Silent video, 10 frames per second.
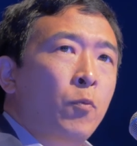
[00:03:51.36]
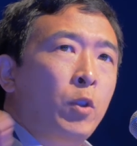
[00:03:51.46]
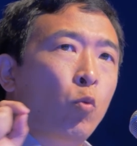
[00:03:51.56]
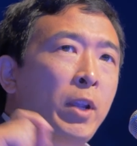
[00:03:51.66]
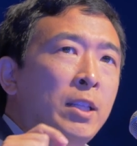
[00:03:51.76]

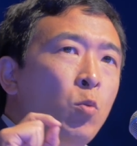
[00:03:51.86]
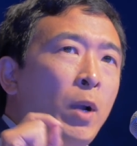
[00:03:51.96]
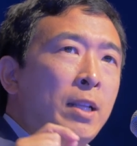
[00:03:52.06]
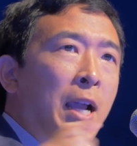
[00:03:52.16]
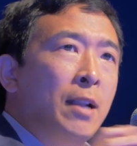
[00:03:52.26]
The reason
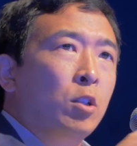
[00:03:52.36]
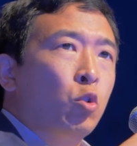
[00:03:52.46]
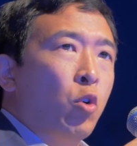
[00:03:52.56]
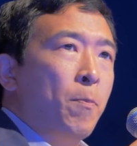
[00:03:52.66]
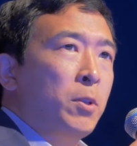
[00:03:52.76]
why Donald
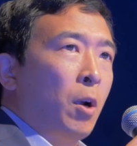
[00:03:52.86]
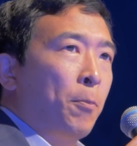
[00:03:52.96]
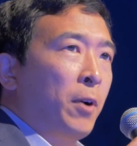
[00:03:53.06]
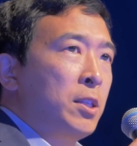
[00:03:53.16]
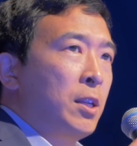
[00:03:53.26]
Trump is our
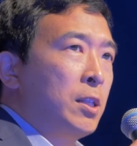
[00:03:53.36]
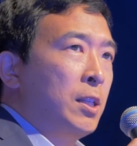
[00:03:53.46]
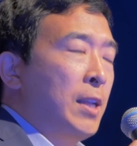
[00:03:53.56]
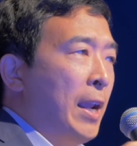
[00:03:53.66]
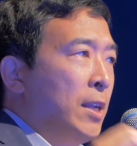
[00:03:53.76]
president
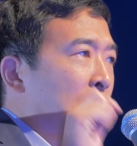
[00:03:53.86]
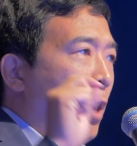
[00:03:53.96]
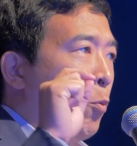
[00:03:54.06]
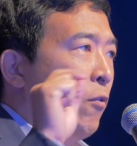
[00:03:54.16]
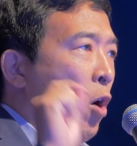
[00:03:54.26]
today is
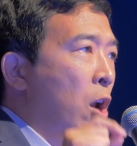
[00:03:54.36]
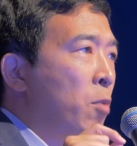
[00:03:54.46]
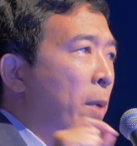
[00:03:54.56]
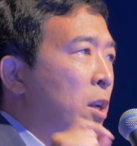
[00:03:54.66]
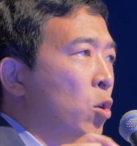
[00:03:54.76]
that we've
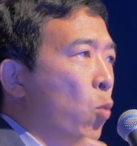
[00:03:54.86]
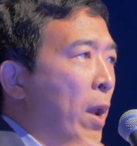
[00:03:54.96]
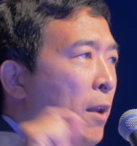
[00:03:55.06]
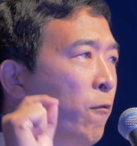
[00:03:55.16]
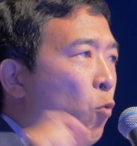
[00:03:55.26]
automated
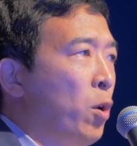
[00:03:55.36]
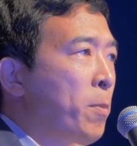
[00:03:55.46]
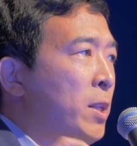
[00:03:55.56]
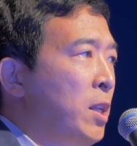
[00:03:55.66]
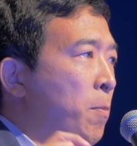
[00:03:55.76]
away 4
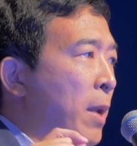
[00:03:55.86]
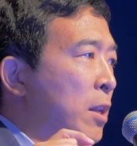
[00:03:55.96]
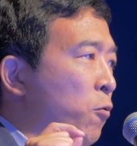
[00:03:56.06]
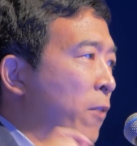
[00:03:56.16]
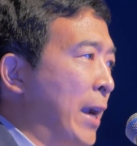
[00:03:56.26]
million
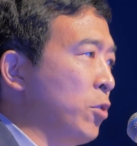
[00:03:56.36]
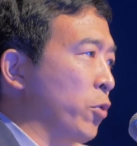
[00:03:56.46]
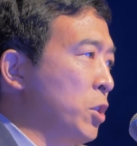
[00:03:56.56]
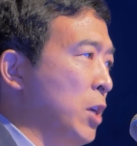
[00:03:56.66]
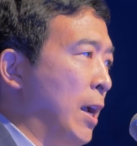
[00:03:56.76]

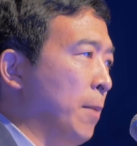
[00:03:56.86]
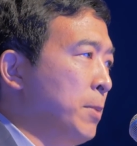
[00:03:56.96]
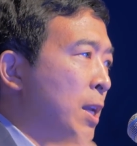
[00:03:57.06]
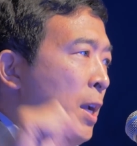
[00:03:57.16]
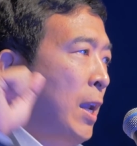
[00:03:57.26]
manufacturing
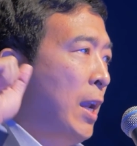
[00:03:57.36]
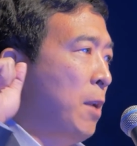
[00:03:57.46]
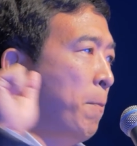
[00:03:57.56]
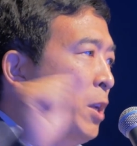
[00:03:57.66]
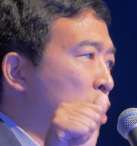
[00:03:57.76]
jobs
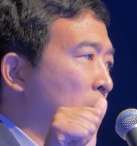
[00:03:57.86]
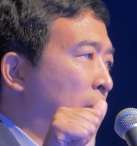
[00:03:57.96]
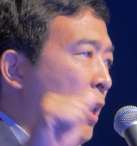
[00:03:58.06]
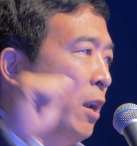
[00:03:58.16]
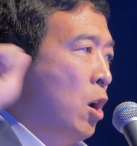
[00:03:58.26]
in
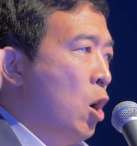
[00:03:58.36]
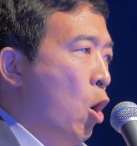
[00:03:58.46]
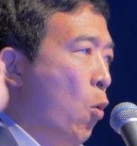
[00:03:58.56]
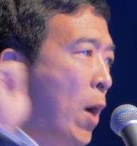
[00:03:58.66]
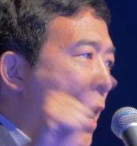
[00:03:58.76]
Michigan,
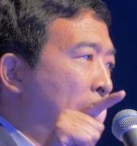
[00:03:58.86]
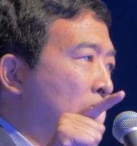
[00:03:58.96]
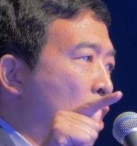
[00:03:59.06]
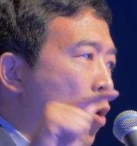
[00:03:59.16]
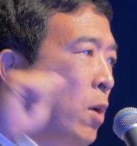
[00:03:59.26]

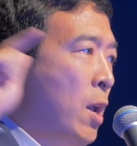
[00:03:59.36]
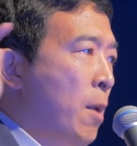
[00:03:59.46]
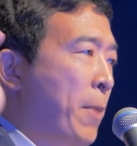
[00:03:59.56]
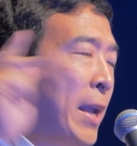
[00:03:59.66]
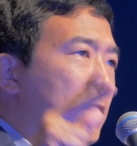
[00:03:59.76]
Ohio,
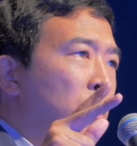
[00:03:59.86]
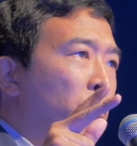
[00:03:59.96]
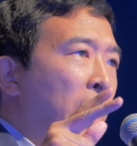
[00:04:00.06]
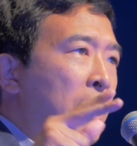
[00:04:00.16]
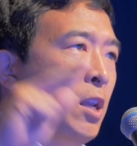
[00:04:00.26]

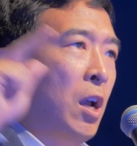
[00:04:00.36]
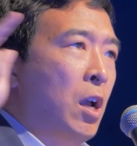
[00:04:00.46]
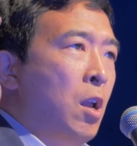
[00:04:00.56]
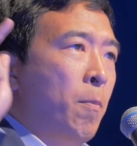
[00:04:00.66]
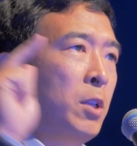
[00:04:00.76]

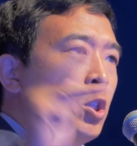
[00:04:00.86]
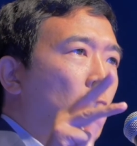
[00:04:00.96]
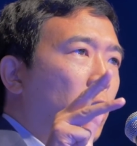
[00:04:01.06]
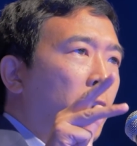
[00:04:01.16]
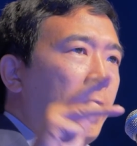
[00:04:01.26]
Pennsylvania,
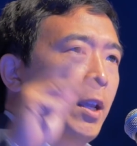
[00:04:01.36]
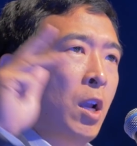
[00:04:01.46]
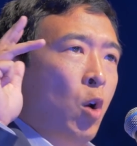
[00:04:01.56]
Missouri,